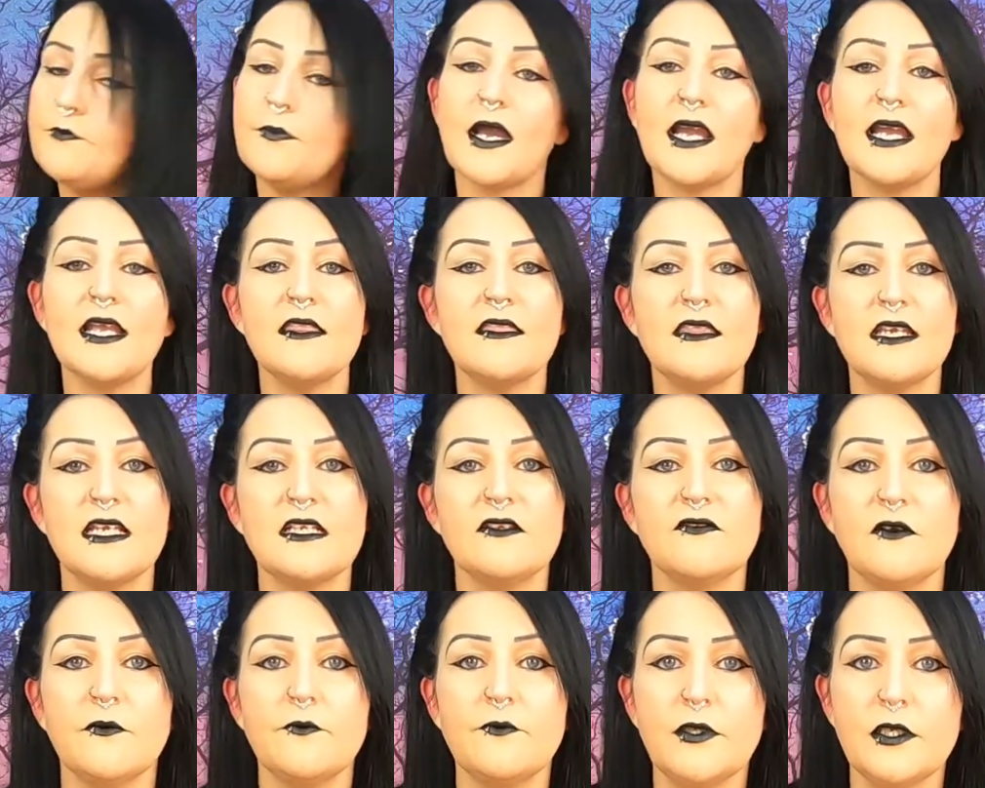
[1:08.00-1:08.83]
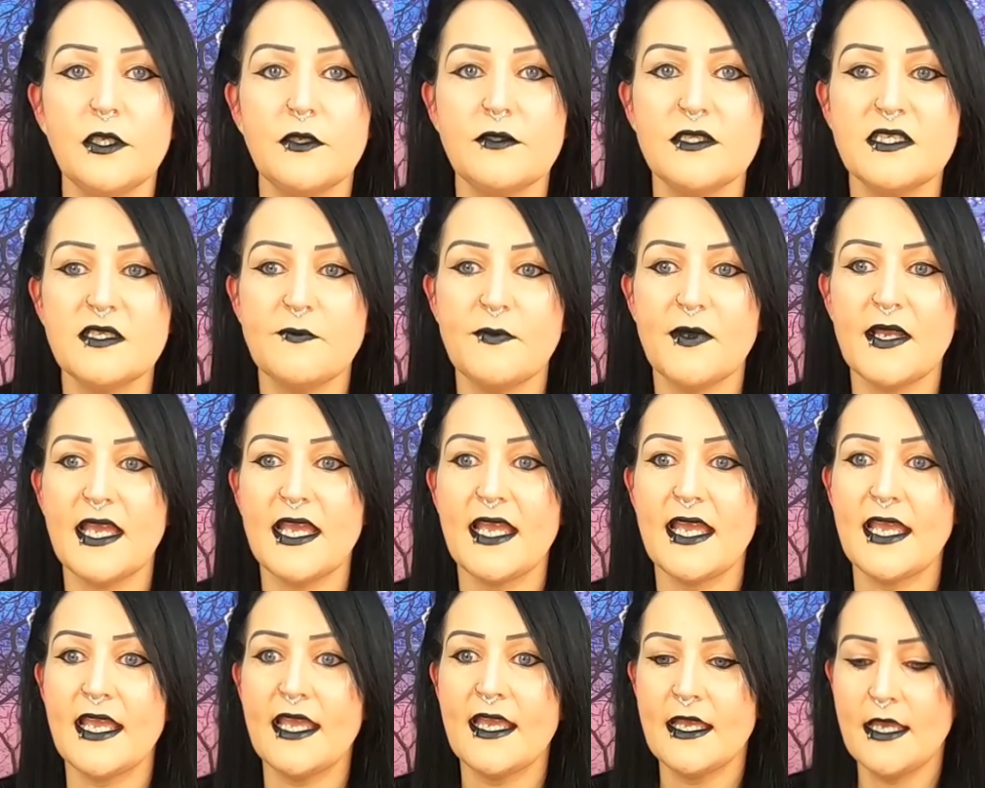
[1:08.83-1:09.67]
buying things from Beauty
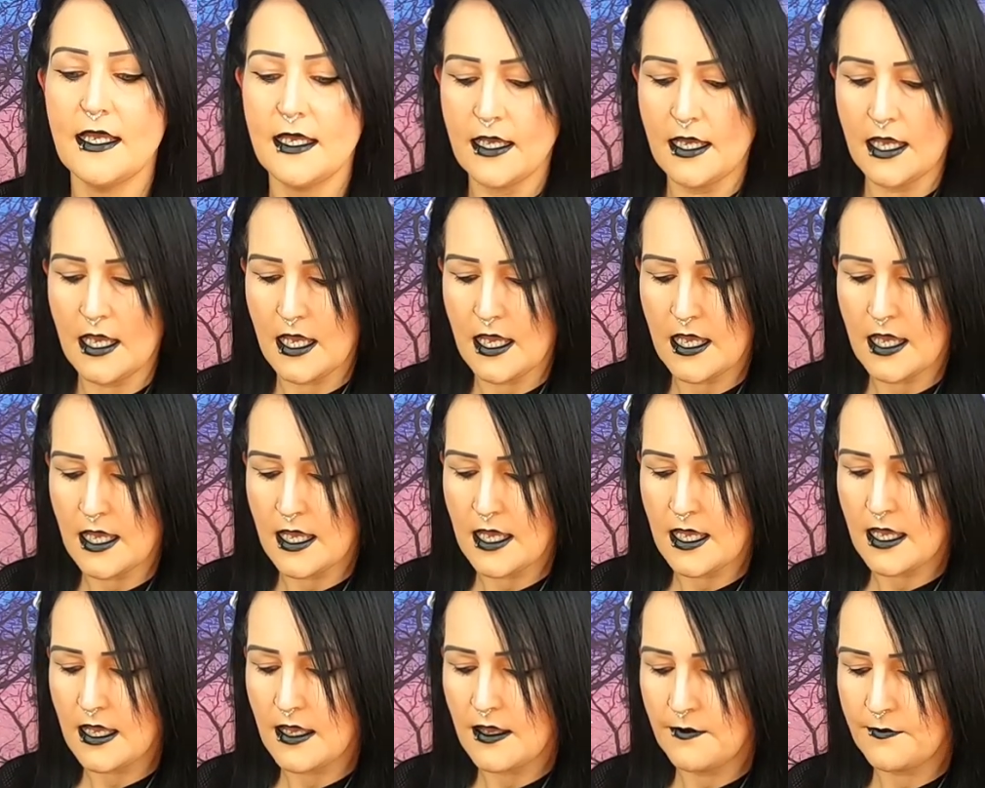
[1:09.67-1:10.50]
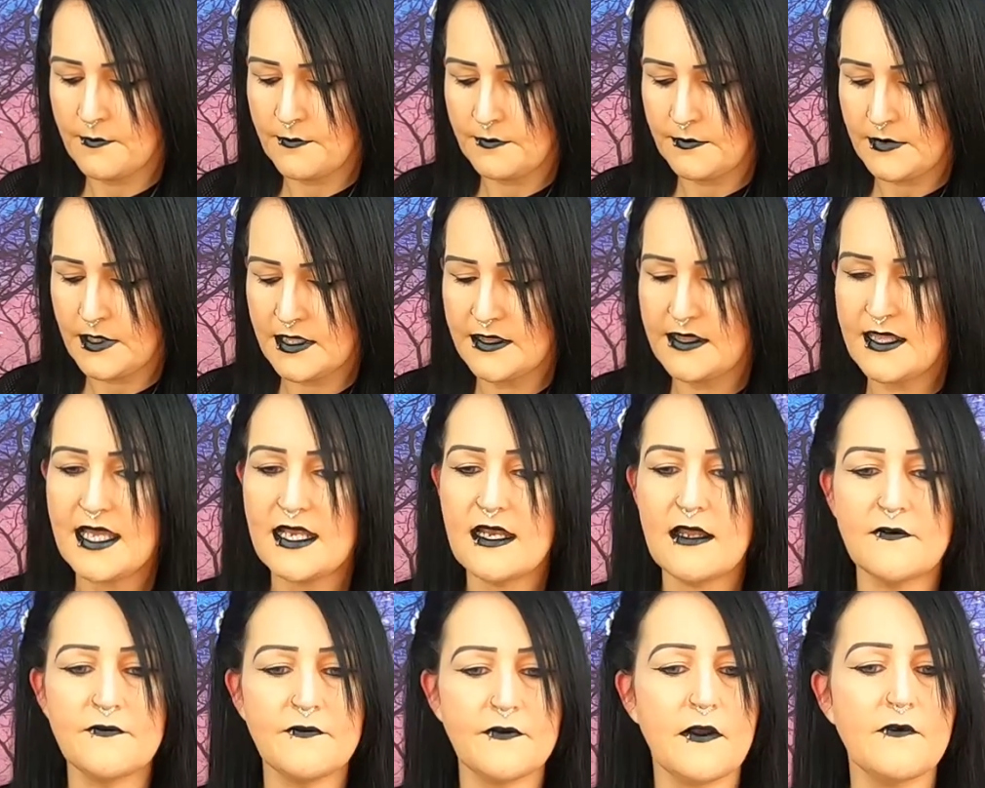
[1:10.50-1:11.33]
Bay. And
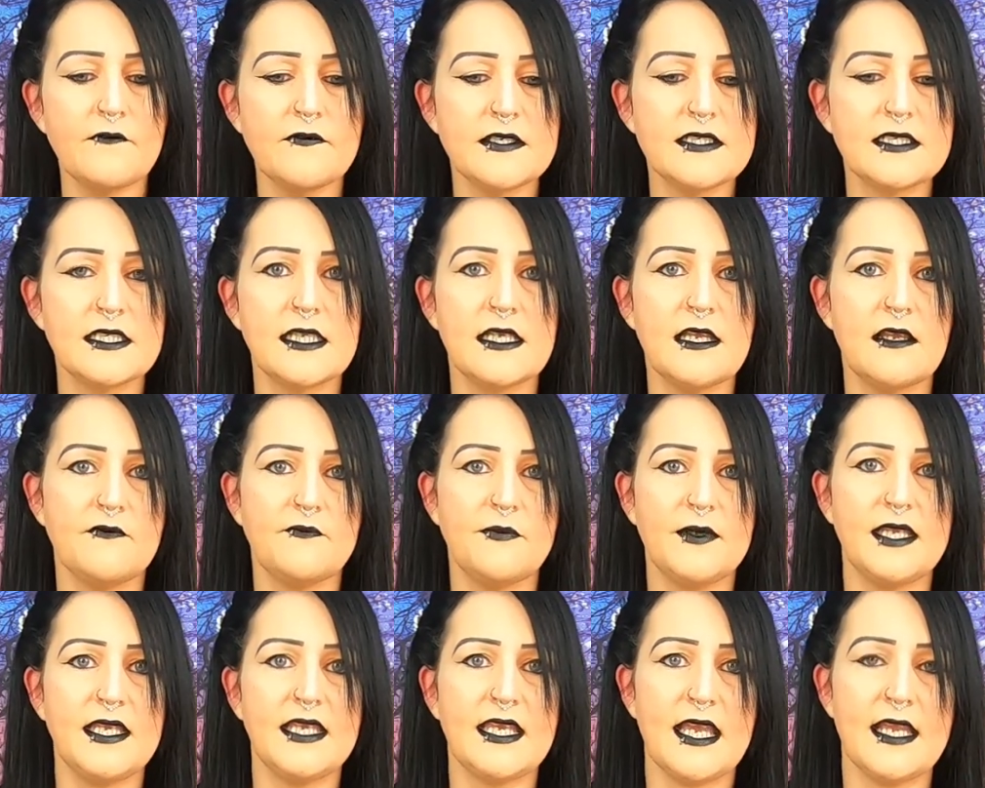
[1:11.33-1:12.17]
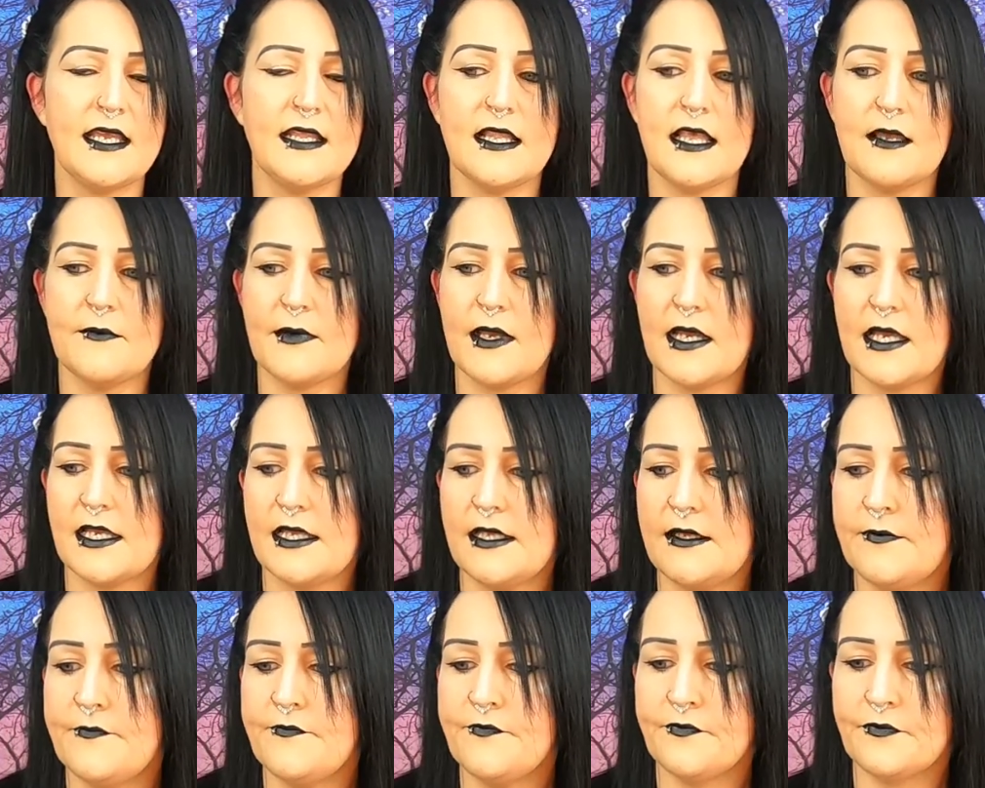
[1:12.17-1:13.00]
then, I've been getting, like,
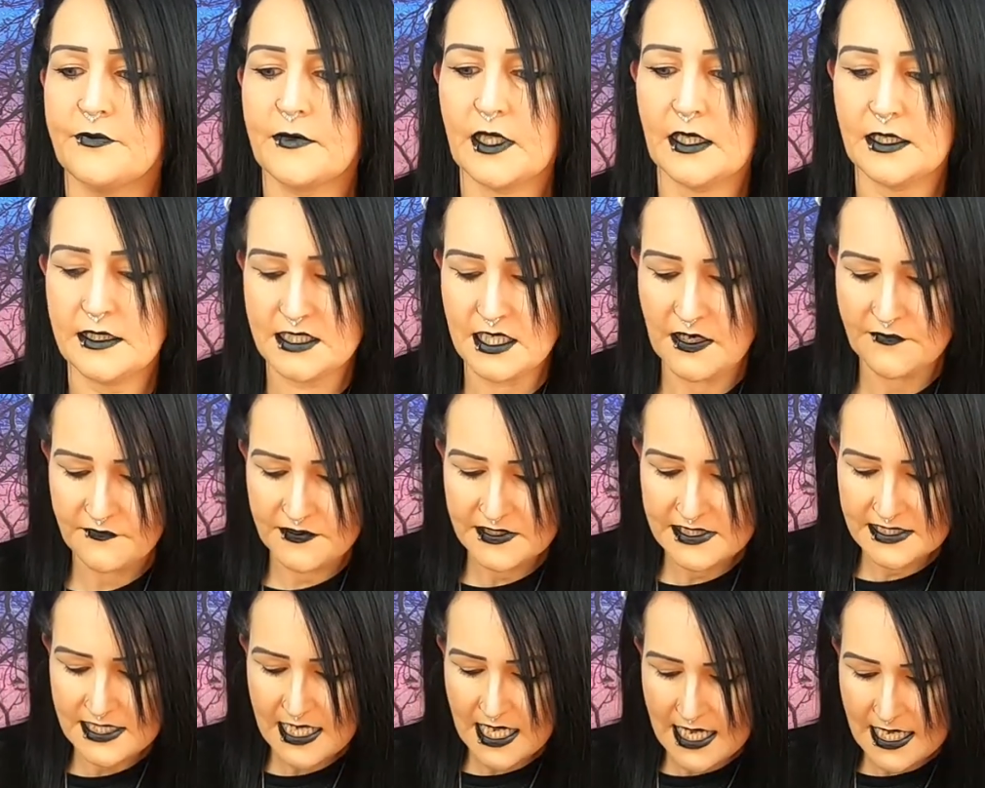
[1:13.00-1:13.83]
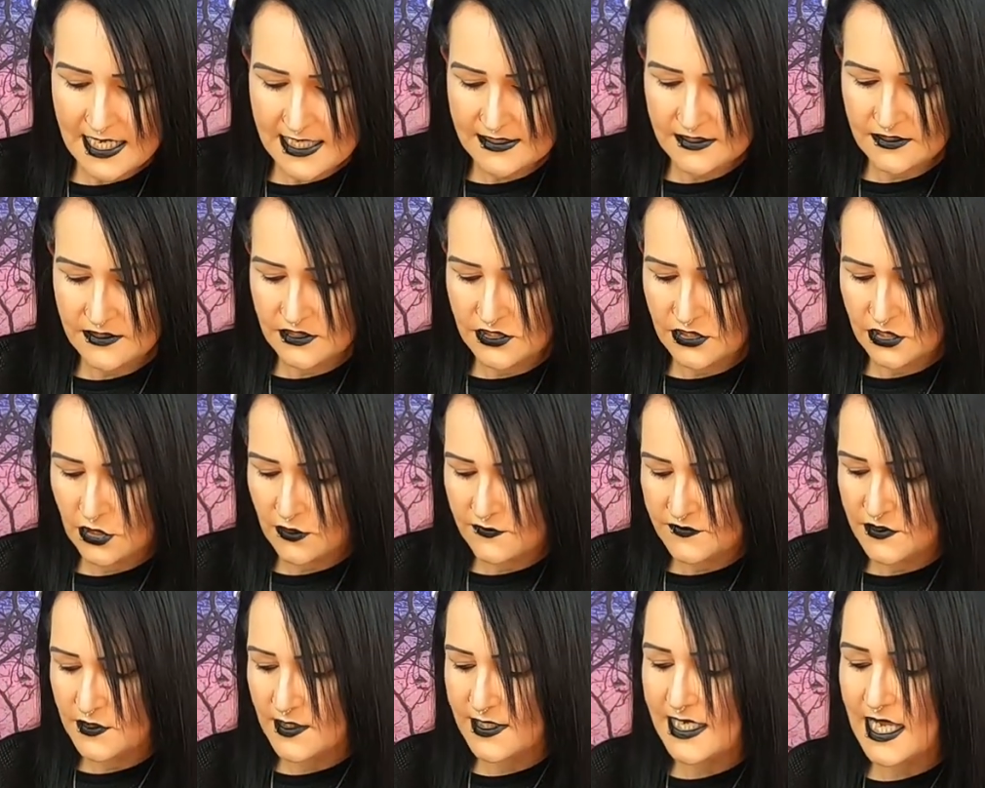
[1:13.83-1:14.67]
my Jeffree Star's and
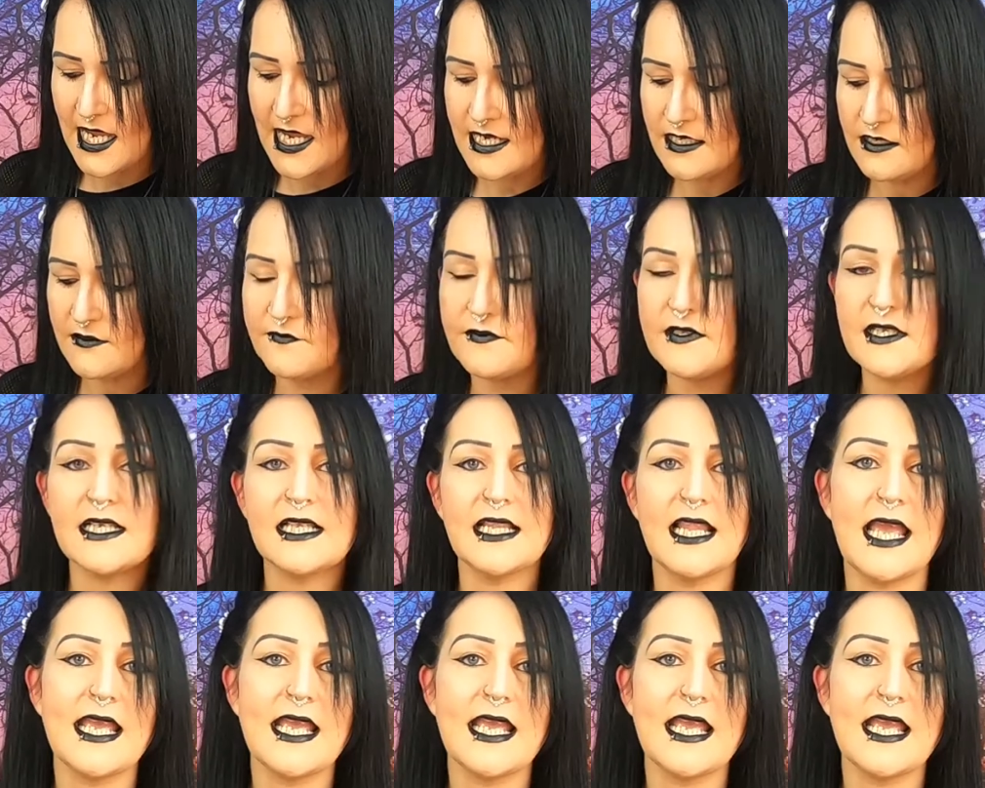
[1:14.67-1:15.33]
stuff. So I kind of